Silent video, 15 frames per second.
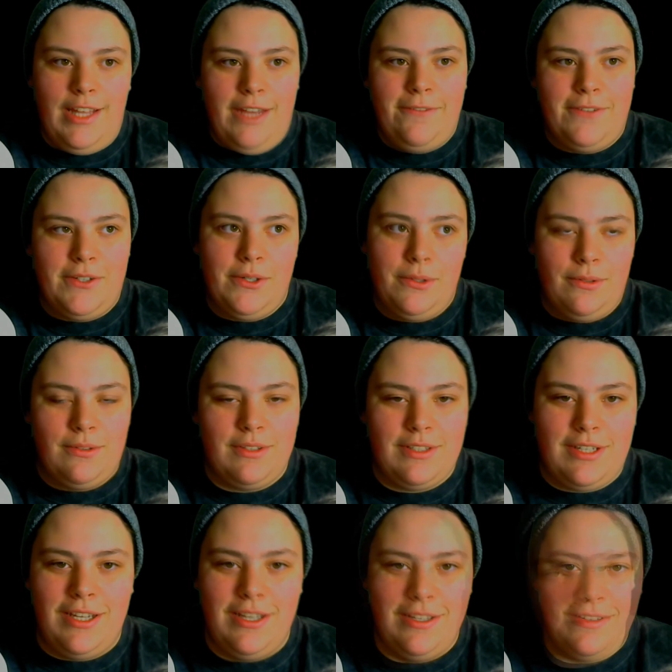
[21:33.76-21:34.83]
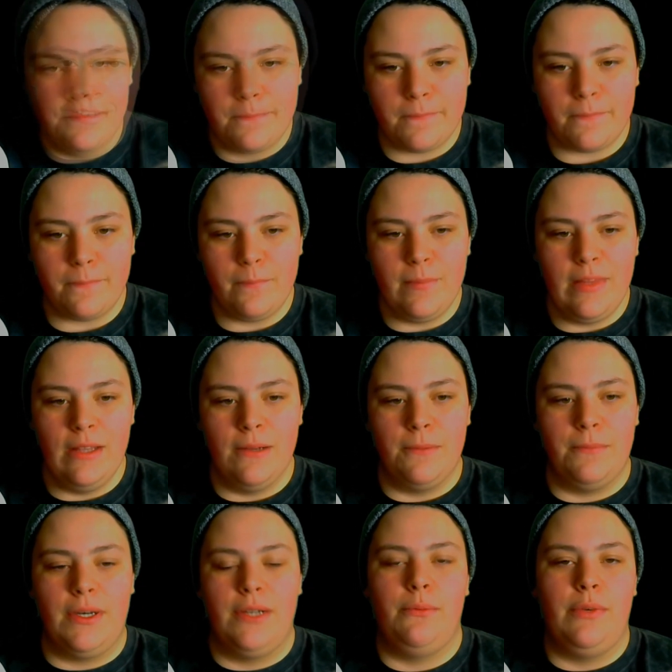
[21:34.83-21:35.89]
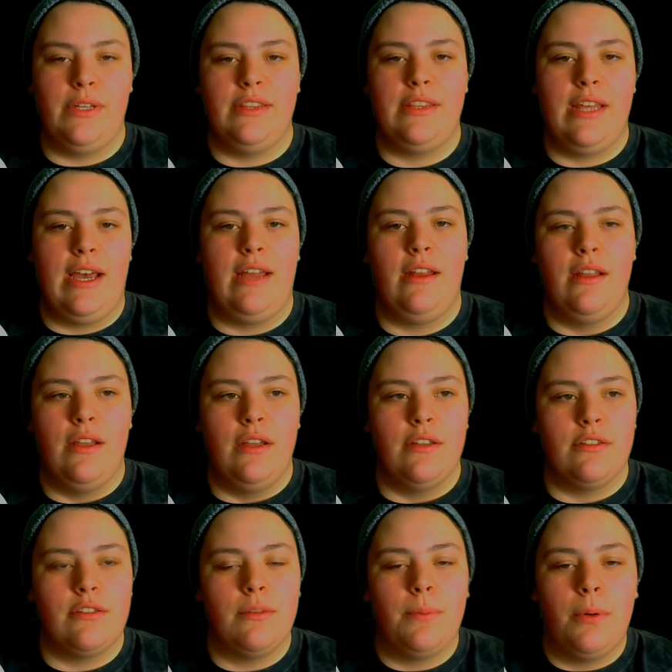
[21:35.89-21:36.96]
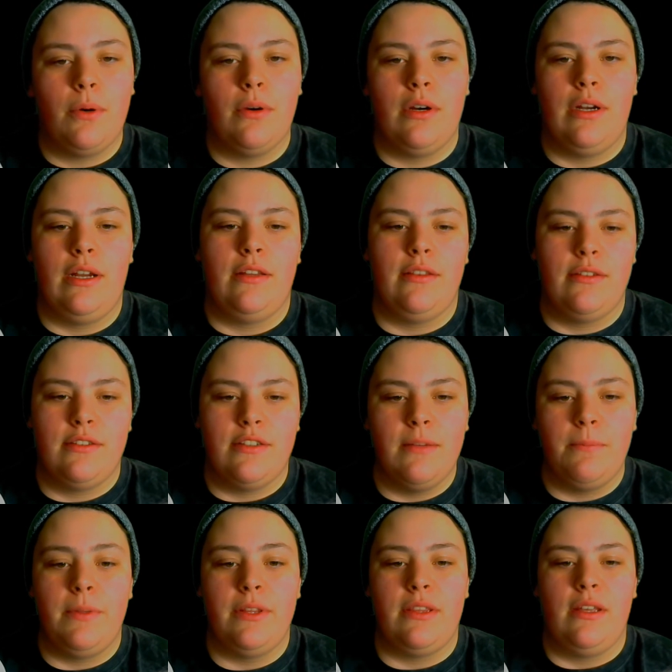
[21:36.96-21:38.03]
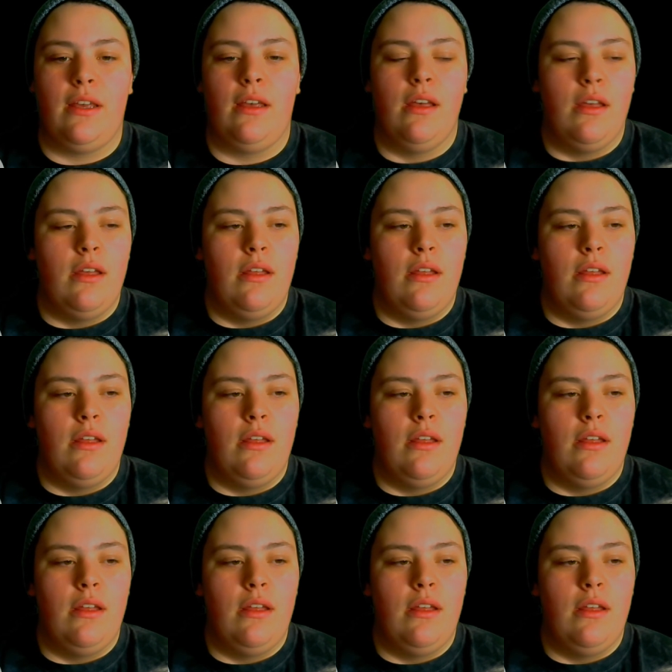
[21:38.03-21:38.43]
goals. But with that support and sympathy